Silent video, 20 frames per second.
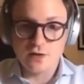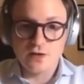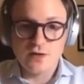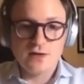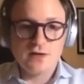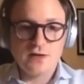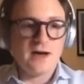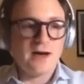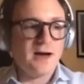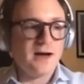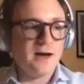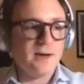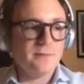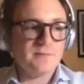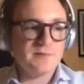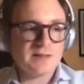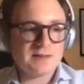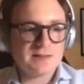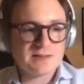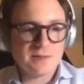Um,
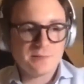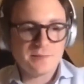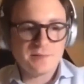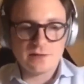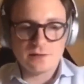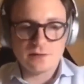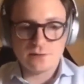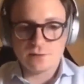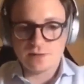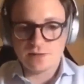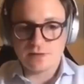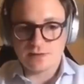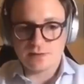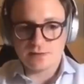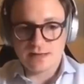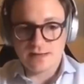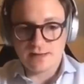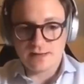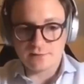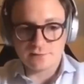that's something we
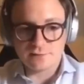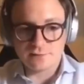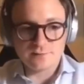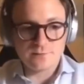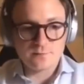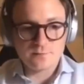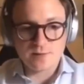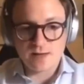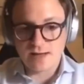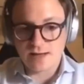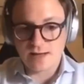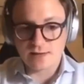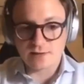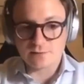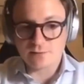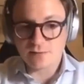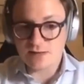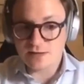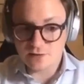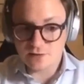have had
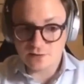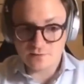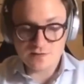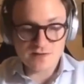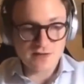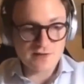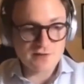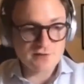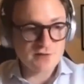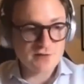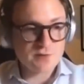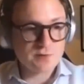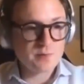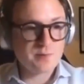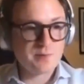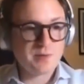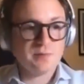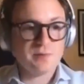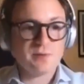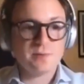many conversations with
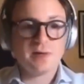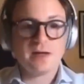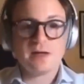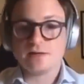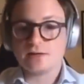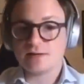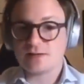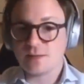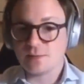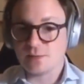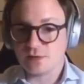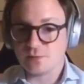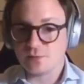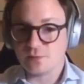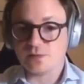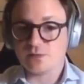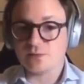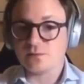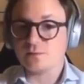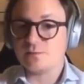people about. It's something we
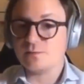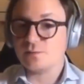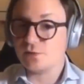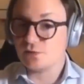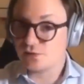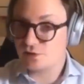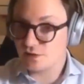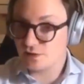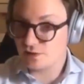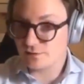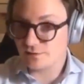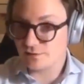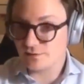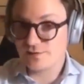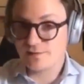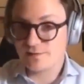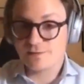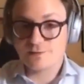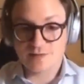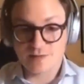are pushing. It's
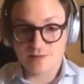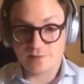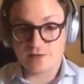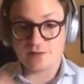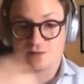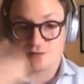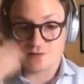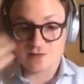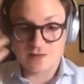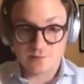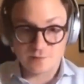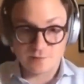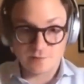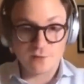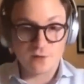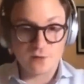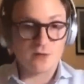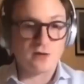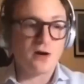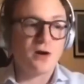something that some of
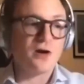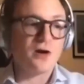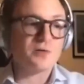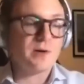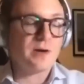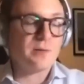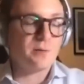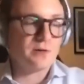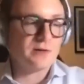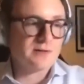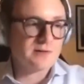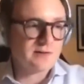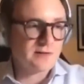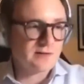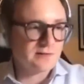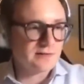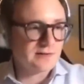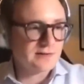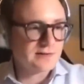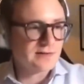our hardware wallets that are
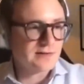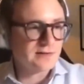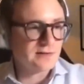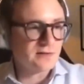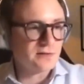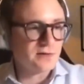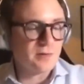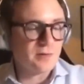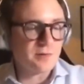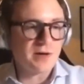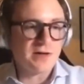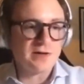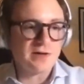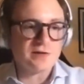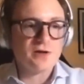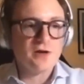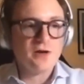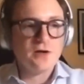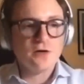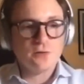listed on our page
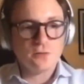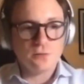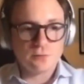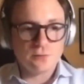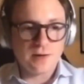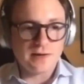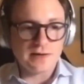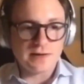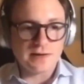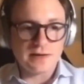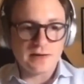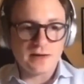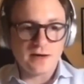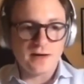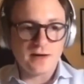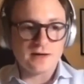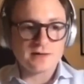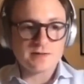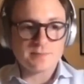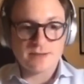already uh,
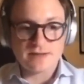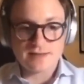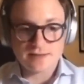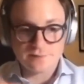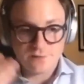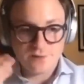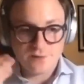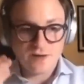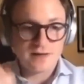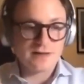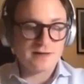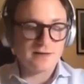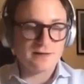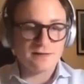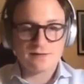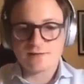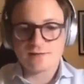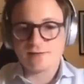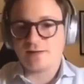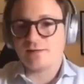specify, and it's
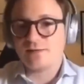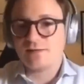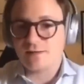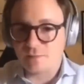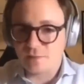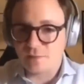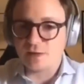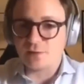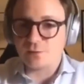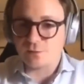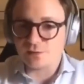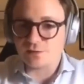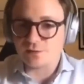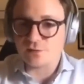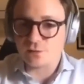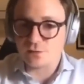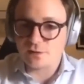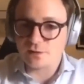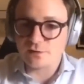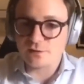it's something we're
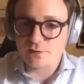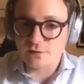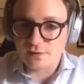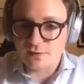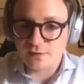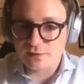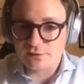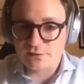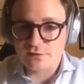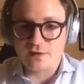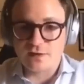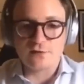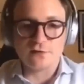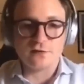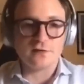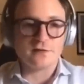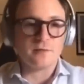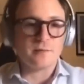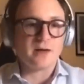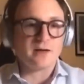talking to exchanges
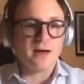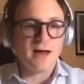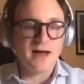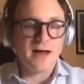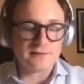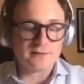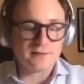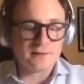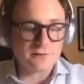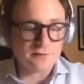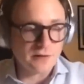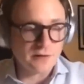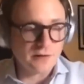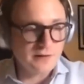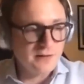about actively.